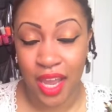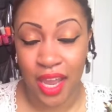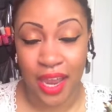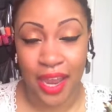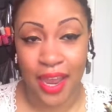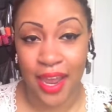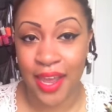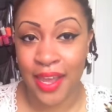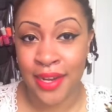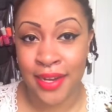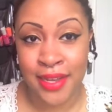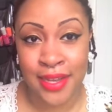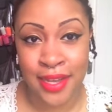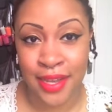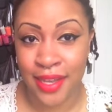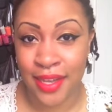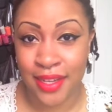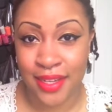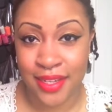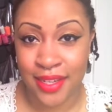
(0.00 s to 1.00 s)
head
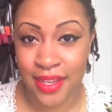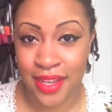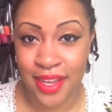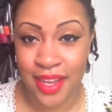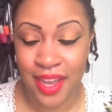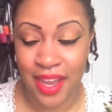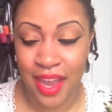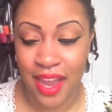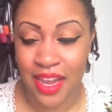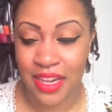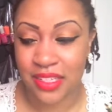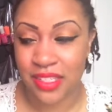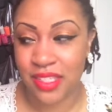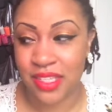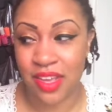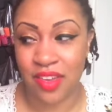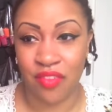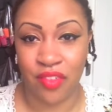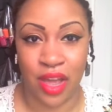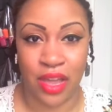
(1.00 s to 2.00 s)
in and see
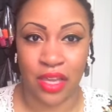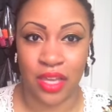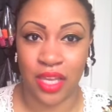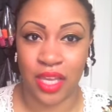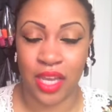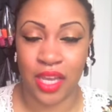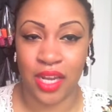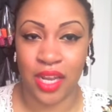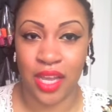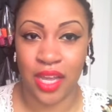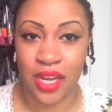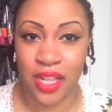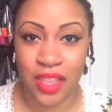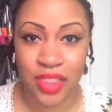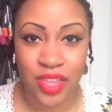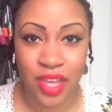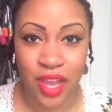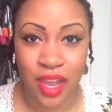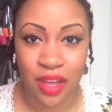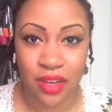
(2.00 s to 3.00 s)
if I can get
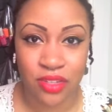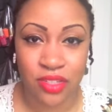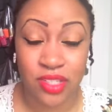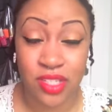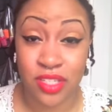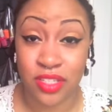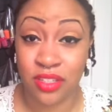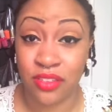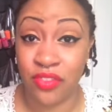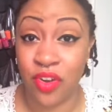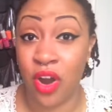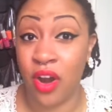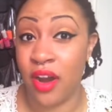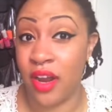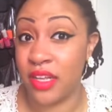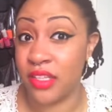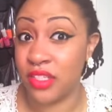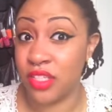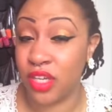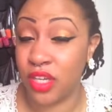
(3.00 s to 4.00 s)
anything else as far
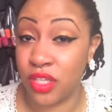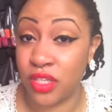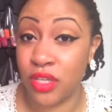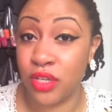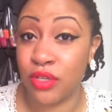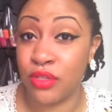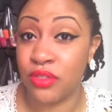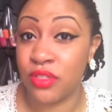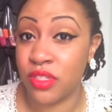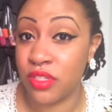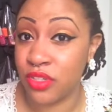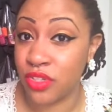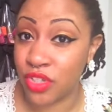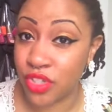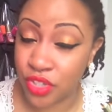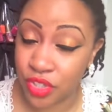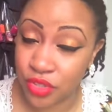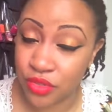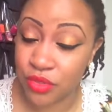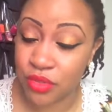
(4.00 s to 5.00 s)
as clothes and
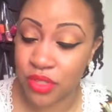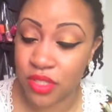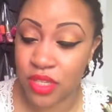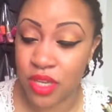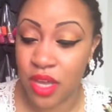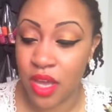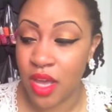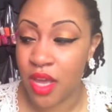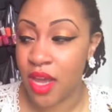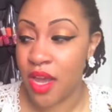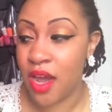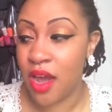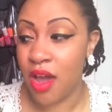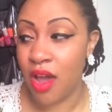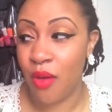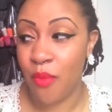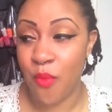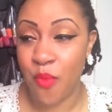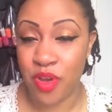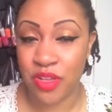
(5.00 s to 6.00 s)
shoes
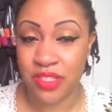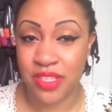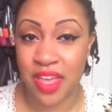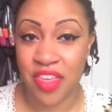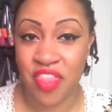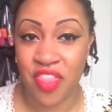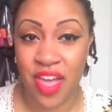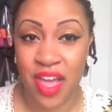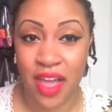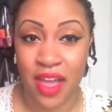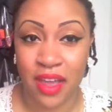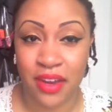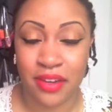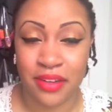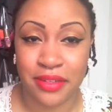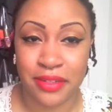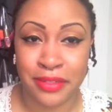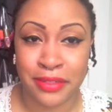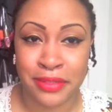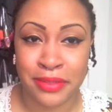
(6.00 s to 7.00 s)
um, was I that
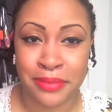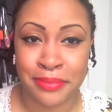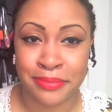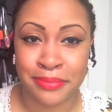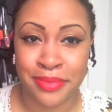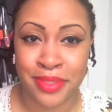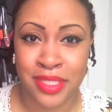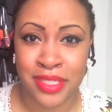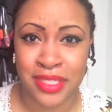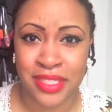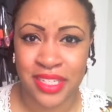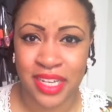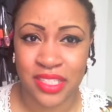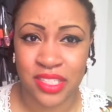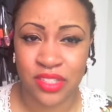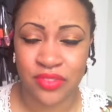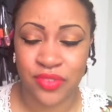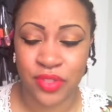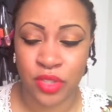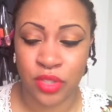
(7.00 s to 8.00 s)
um,
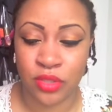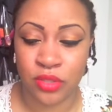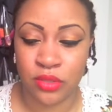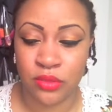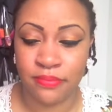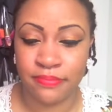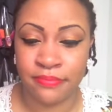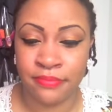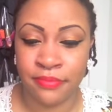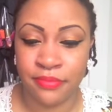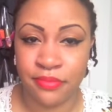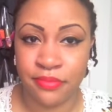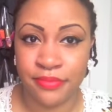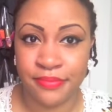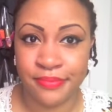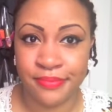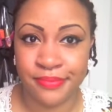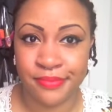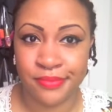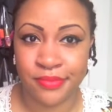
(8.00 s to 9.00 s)
successful?
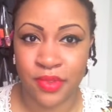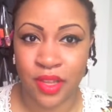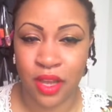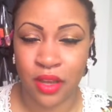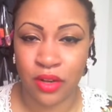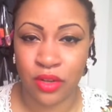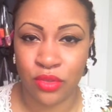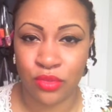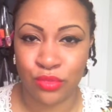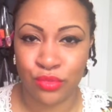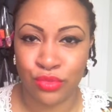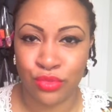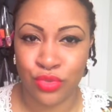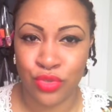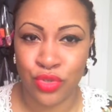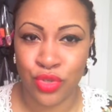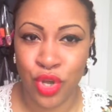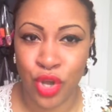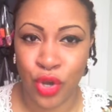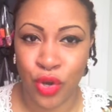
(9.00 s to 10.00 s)
Mm, I don't
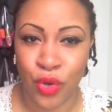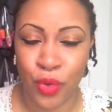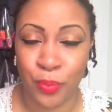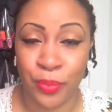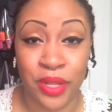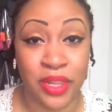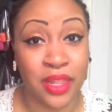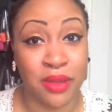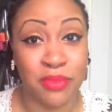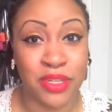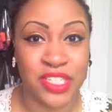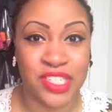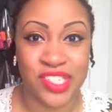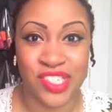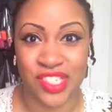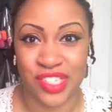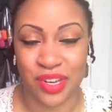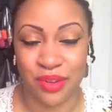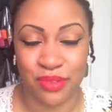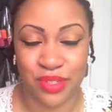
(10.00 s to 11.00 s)
know, but let me just
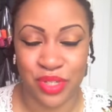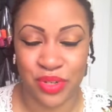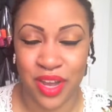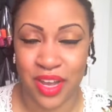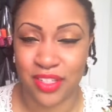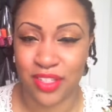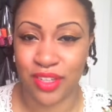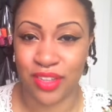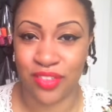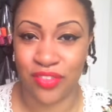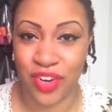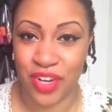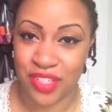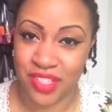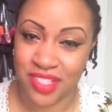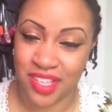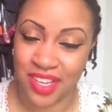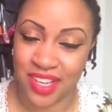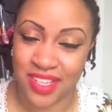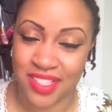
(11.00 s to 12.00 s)
share with you guys. So the first
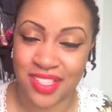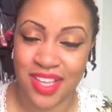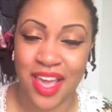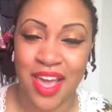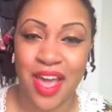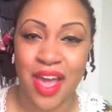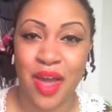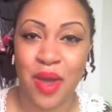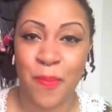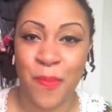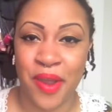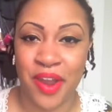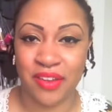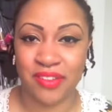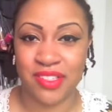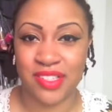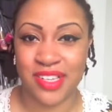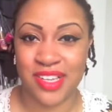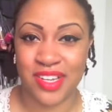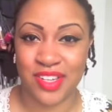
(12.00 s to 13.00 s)
thing is a pair of
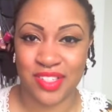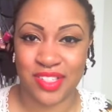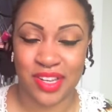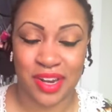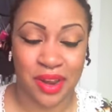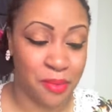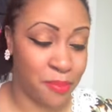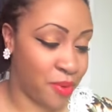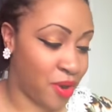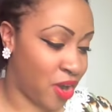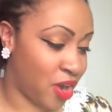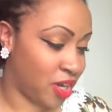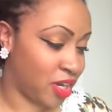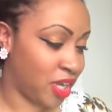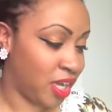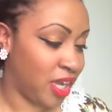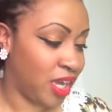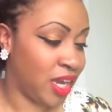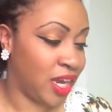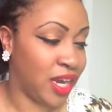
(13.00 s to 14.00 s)
sneakers that I bought.
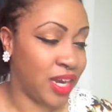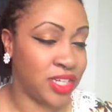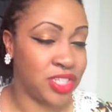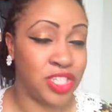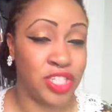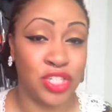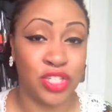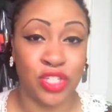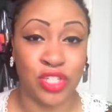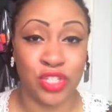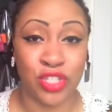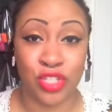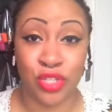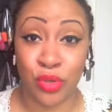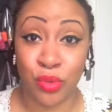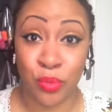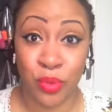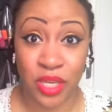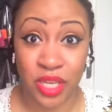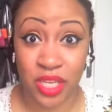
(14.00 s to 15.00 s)
It actually took two
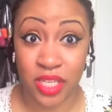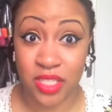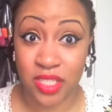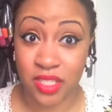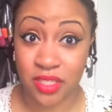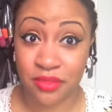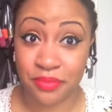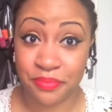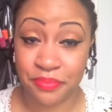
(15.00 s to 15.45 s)
weeks